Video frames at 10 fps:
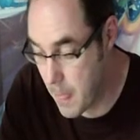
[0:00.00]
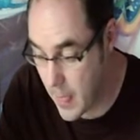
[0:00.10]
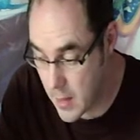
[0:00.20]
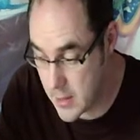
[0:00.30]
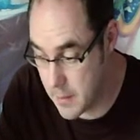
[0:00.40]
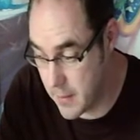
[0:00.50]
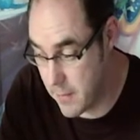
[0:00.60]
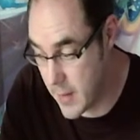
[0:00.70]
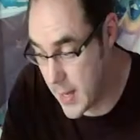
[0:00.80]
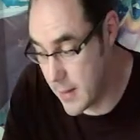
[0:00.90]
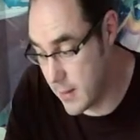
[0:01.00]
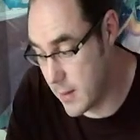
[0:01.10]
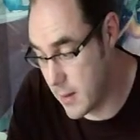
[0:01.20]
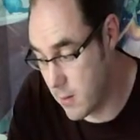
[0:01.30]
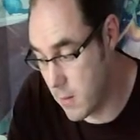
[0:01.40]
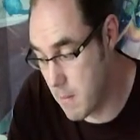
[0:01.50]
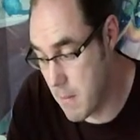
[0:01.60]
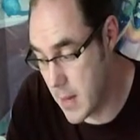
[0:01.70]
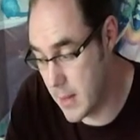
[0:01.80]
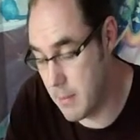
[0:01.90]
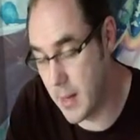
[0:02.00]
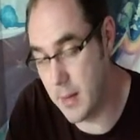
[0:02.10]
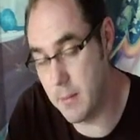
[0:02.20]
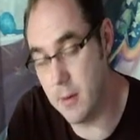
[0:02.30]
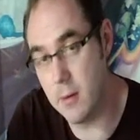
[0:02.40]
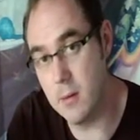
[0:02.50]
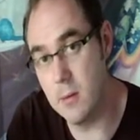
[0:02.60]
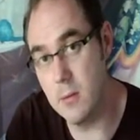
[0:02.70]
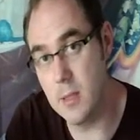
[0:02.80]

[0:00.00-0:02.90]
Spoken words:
To be fair, there aren't many bad miracles,